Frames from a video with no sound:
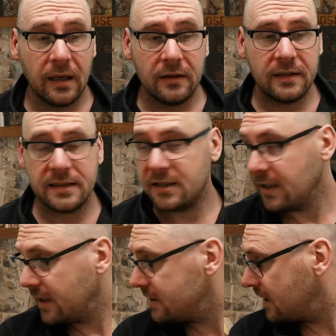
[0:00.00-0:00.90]
So that's it,
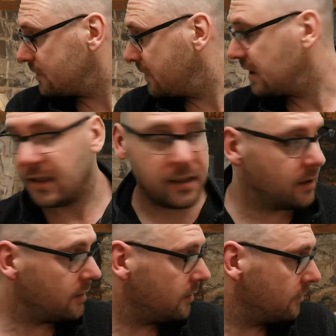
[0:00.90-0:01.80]
guys. That's been
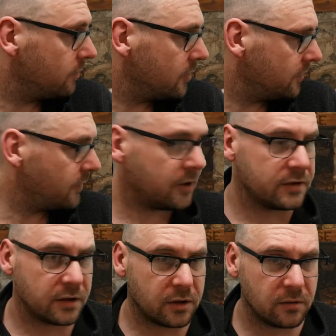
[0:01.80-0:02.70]
the, what the fuck
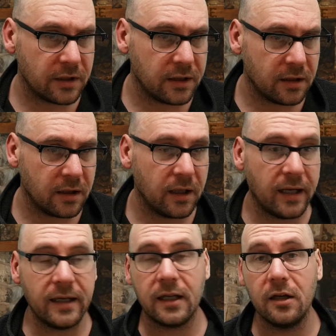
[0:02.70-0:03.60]
is it called again? The
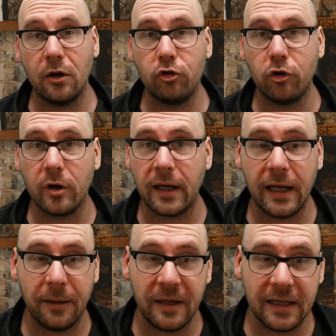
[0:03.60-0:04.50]
Innokin Endura
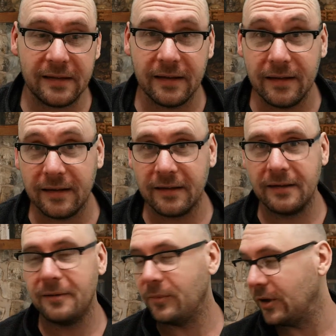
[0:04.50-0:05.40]
M18
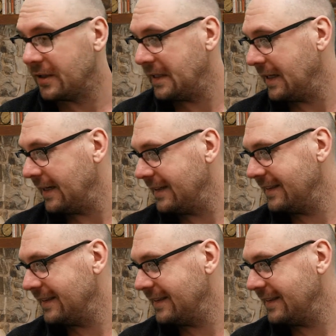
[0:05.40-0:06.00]
Pod Kit.